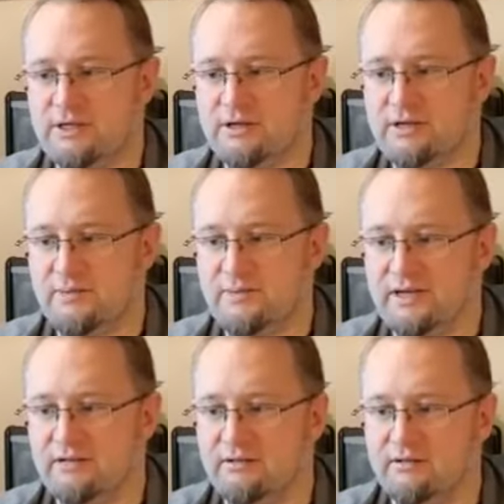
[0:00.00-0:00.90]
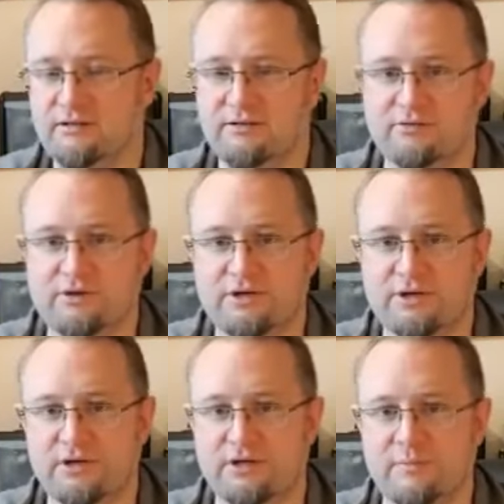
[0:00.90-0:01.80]
kind of made it look
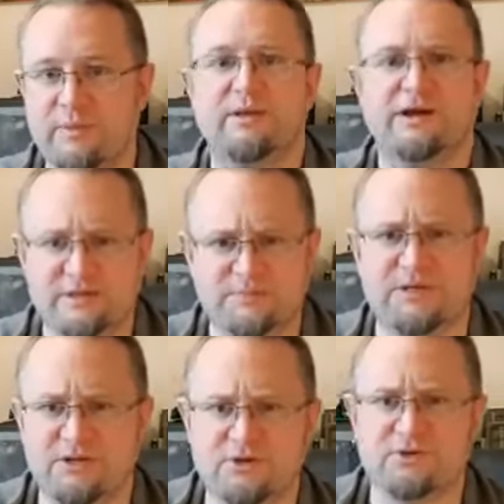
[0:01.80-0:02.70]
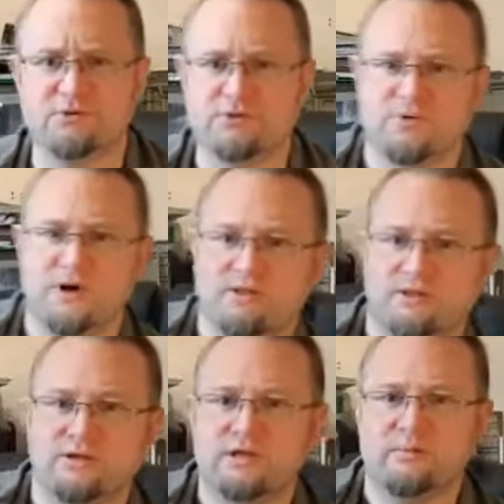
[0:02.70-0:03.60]
a bit like it's been used rather
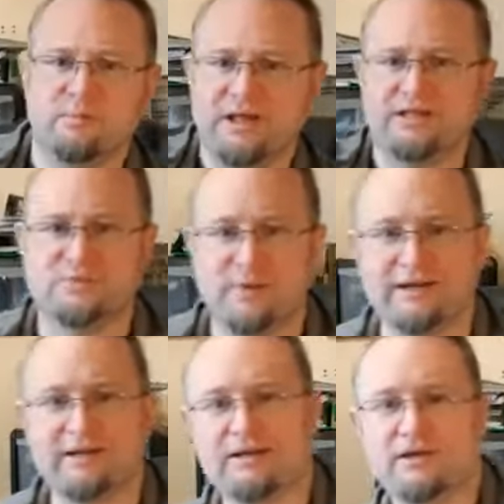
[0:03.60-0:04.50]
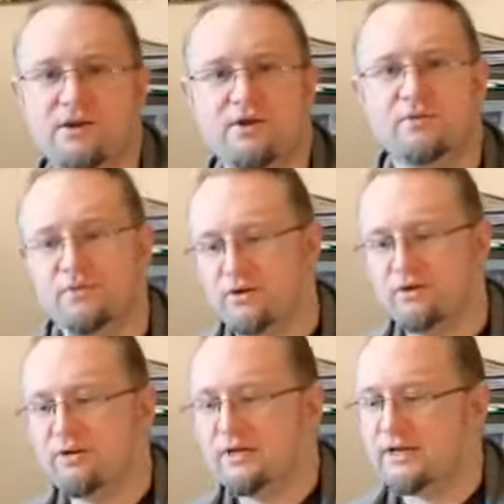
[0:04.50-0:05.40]
than brand spanking new. You
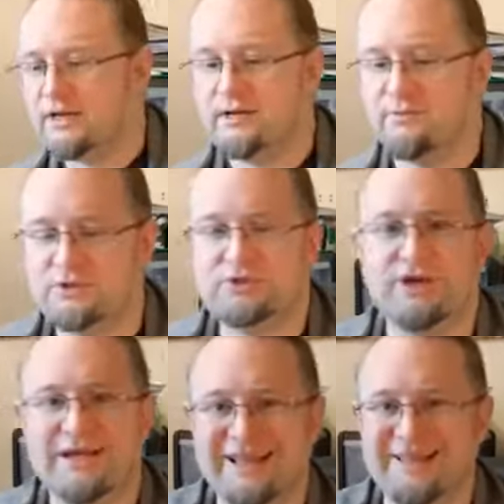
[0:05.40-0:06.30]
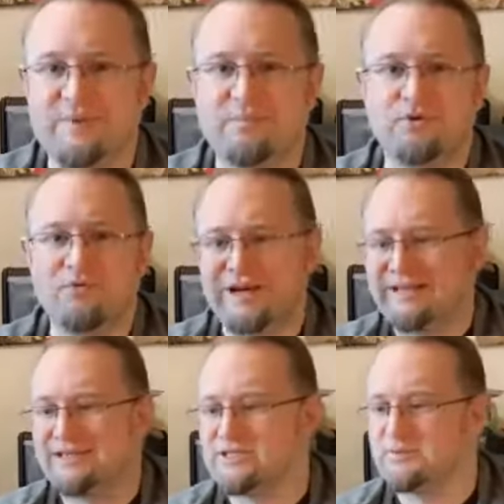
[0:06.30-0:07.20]
know, I was trying to get a little bit more
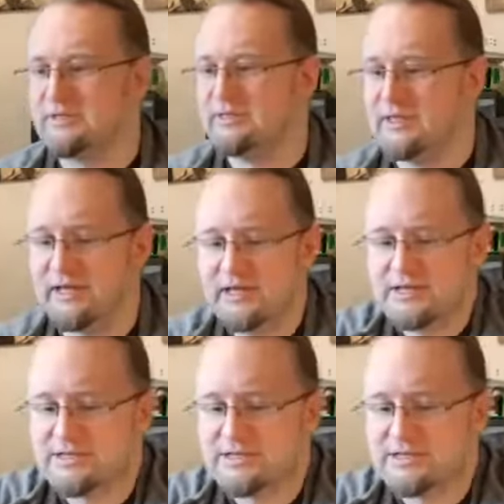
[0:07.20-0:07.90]
realism in there.